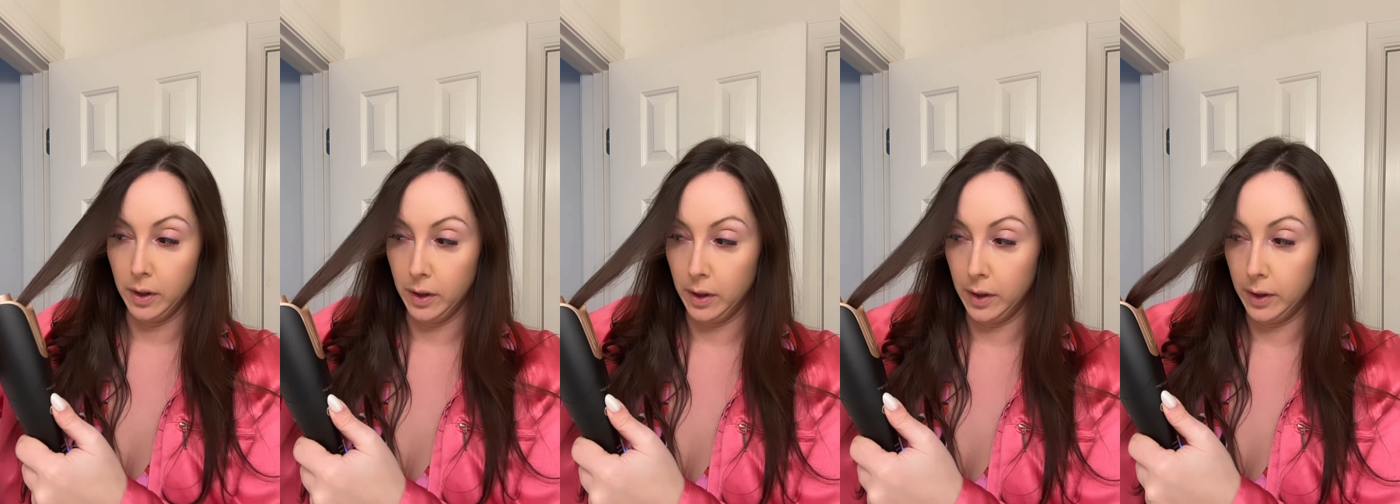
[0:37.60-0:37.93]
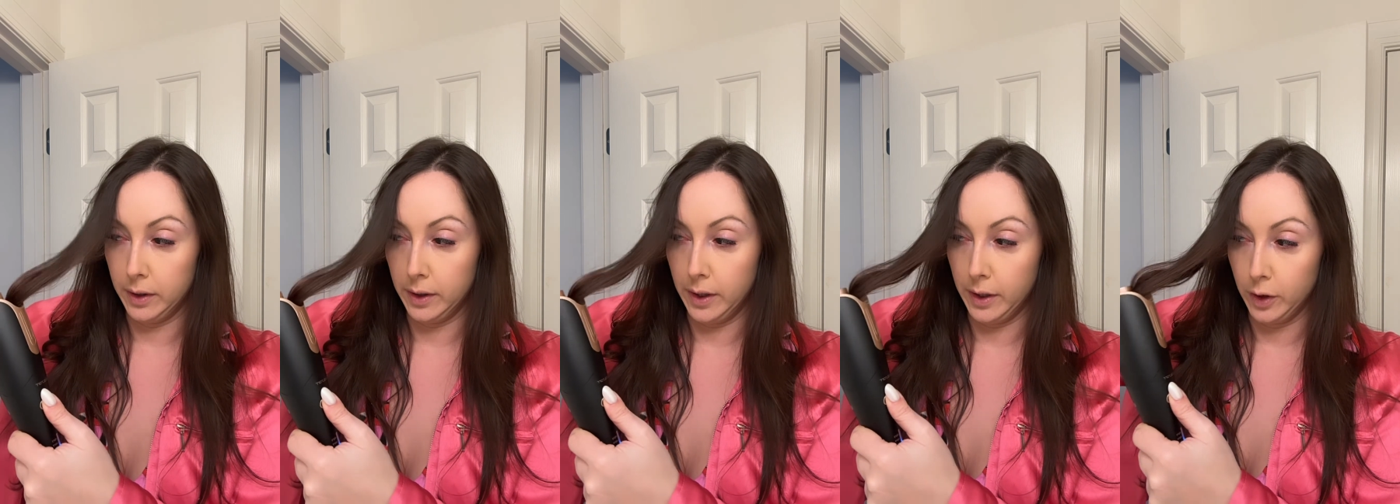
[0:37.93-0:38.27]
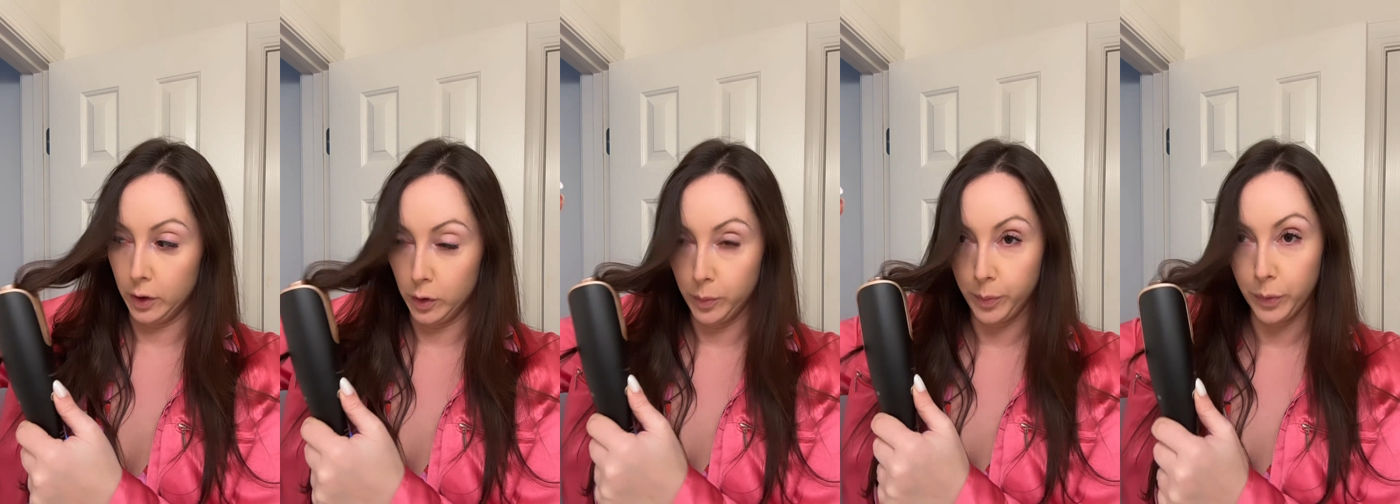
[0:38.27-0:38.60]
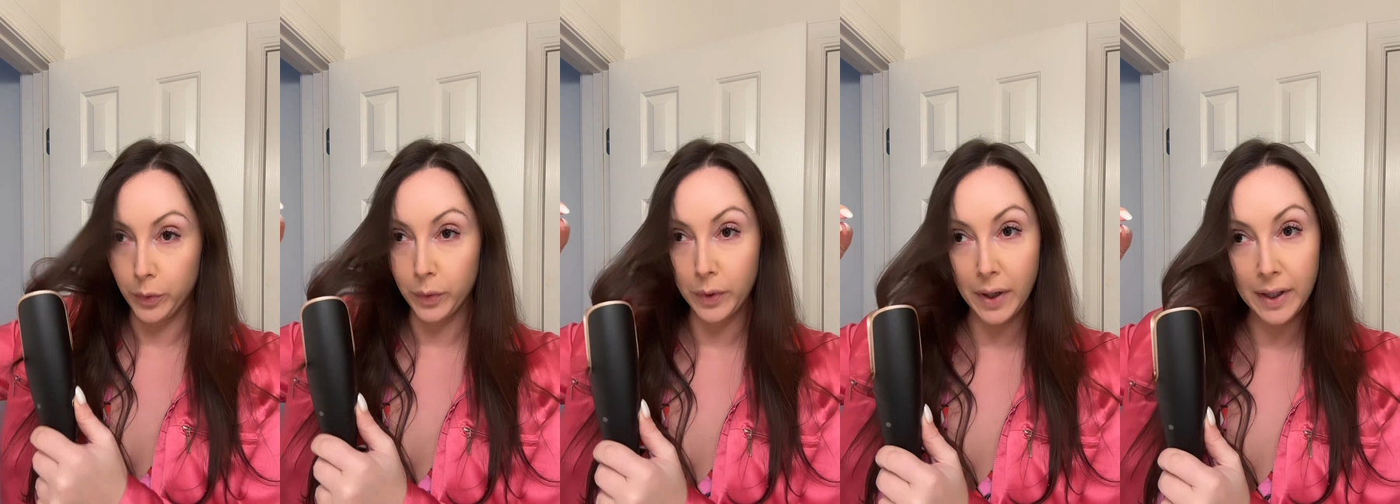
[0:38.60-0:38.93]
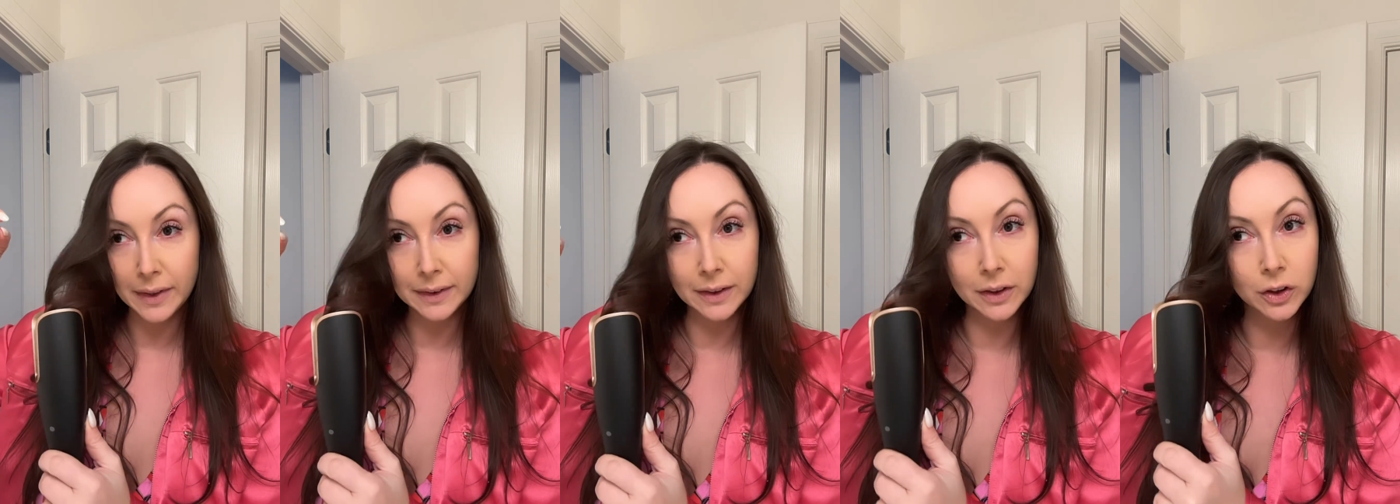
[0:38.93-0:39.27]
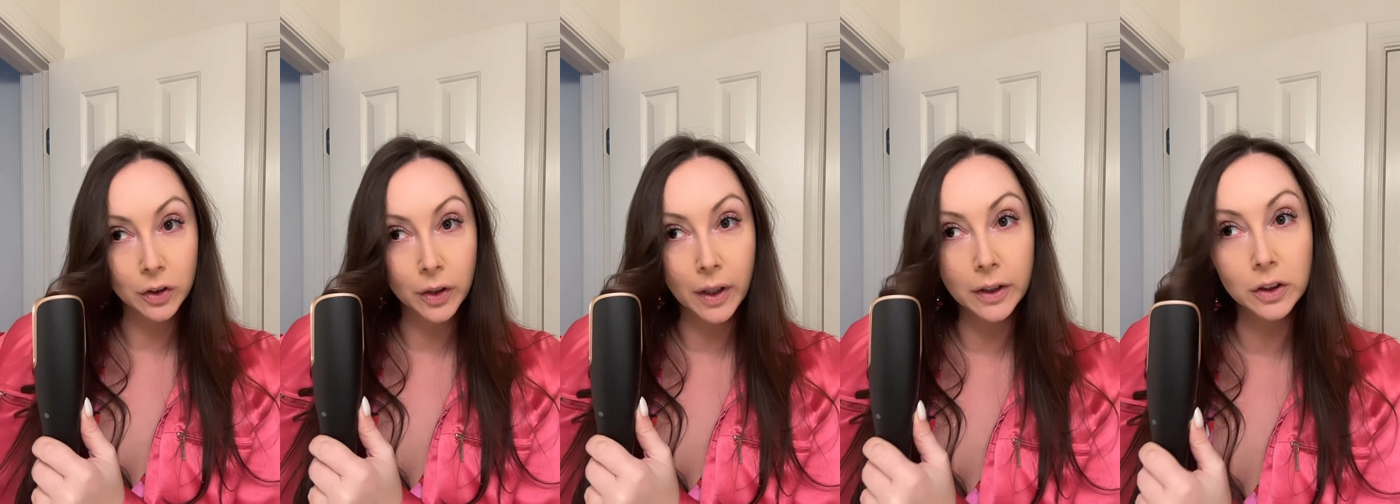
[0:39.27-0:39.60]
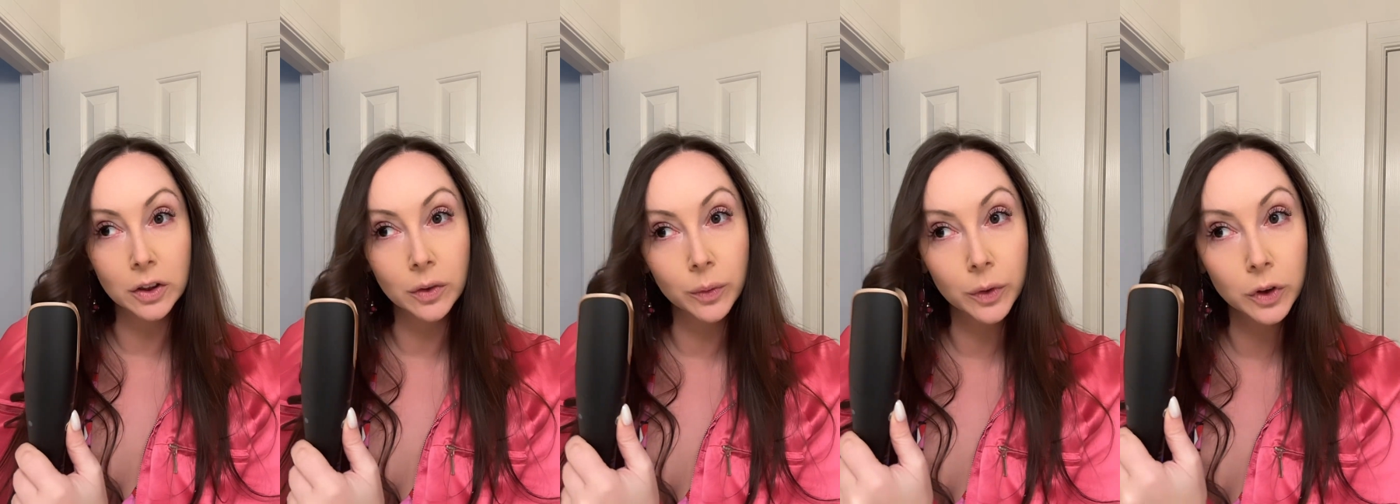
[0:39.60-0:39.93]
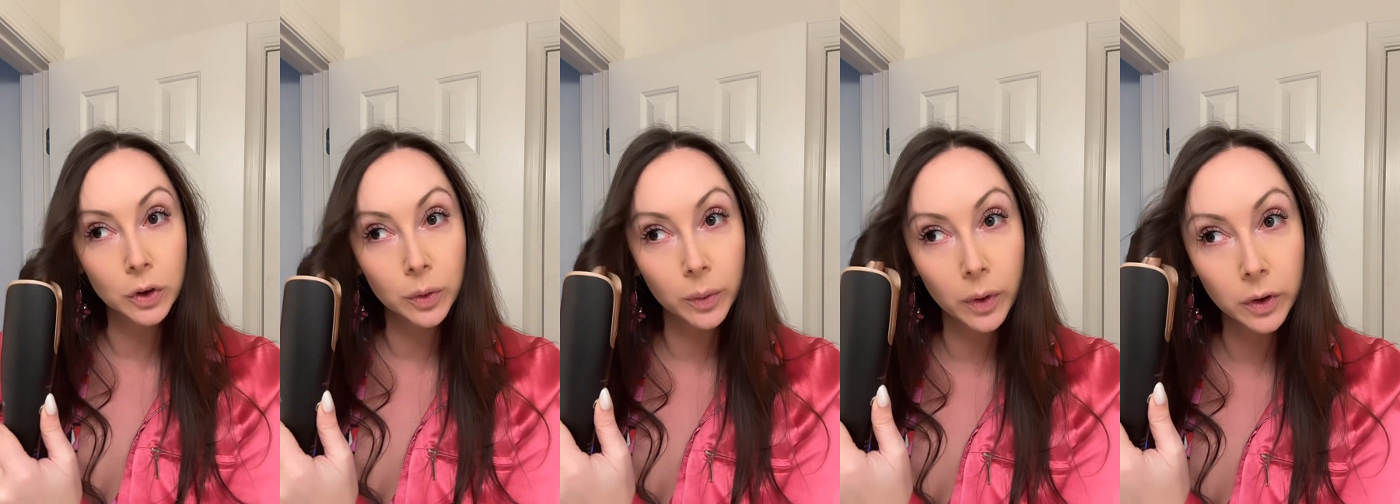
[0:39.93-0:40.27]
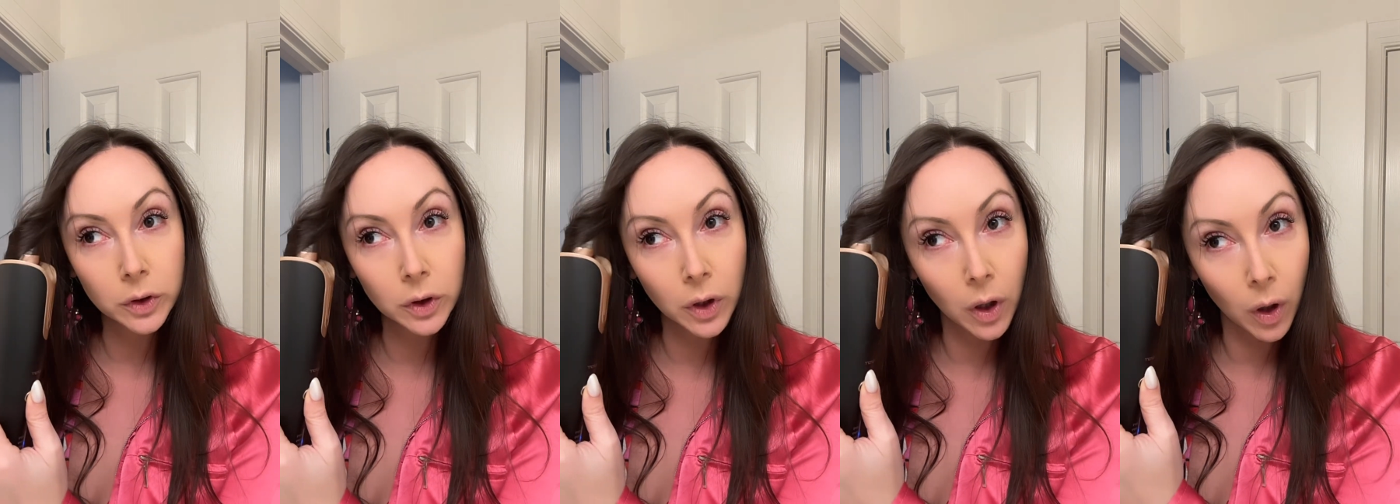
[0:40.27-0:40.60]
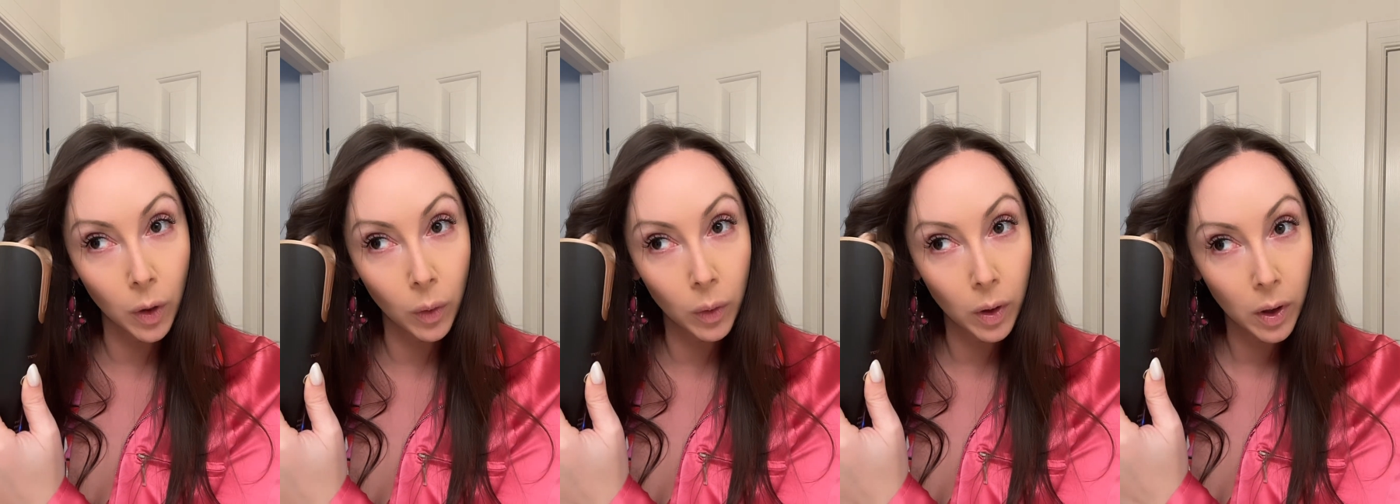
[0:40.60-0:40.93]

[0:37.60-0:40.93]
and then you press the direction in which you want to go,